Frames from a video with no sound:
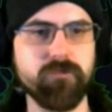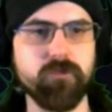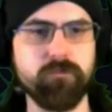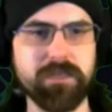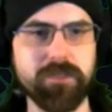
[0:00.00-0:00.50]

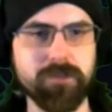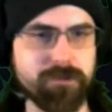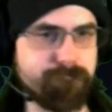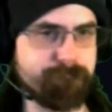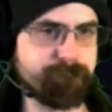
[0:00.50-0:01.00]
Good
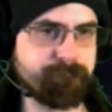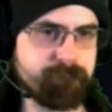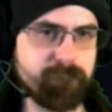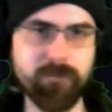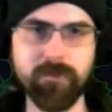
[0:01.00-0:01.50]
buttons.
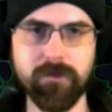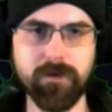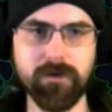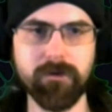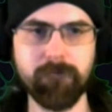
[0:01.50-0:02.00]

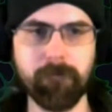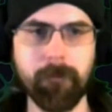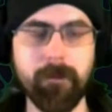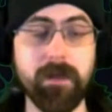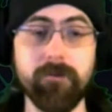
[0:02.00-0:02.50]

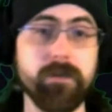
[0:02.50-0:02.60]
Anyway,